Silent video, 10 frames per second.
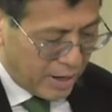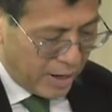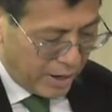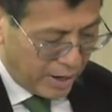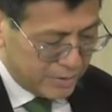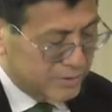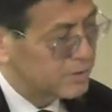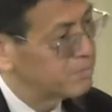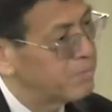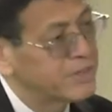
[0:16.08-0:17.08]
And
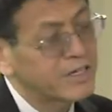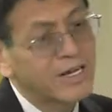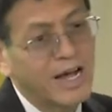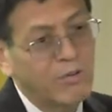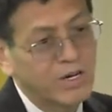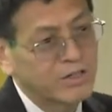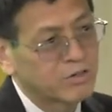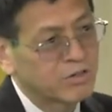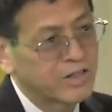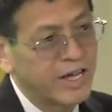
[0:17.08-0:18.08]
uh, particularly, I wanted
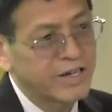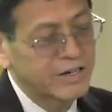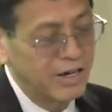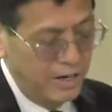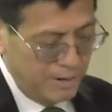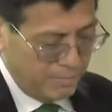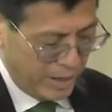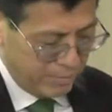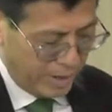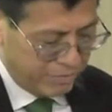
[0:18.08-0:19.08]
to thank uh,
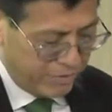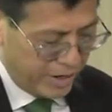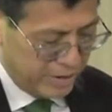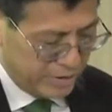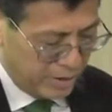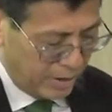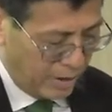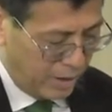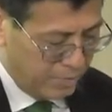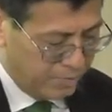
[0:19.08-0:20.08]
my, my friend
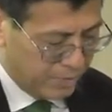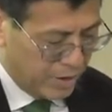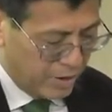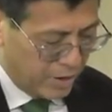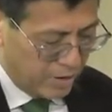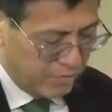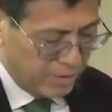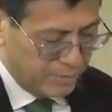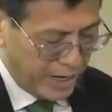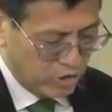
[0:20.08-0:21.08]
um,
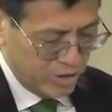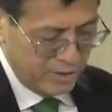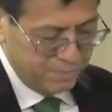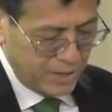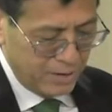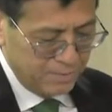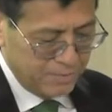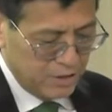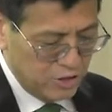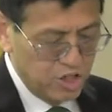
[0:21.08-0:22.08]
Vimlendra, uh,
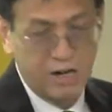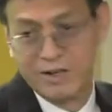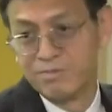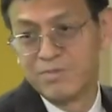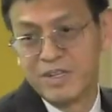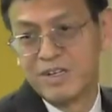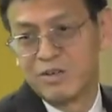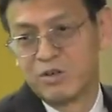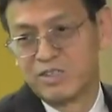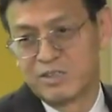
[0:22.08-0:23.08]
Sharan,
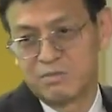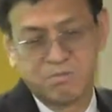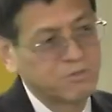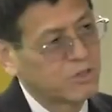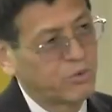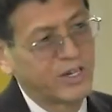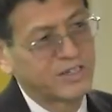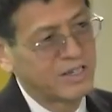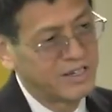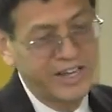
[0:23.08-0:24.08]
who is a
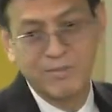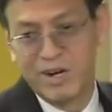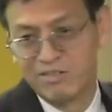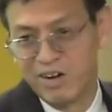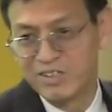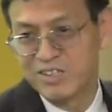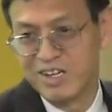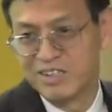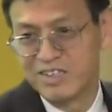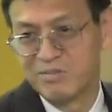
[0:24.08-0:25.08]
great labor of us
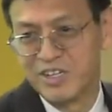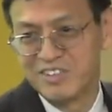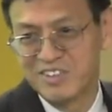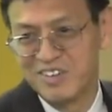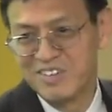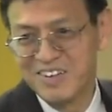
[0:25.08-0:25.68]
uh, some years ago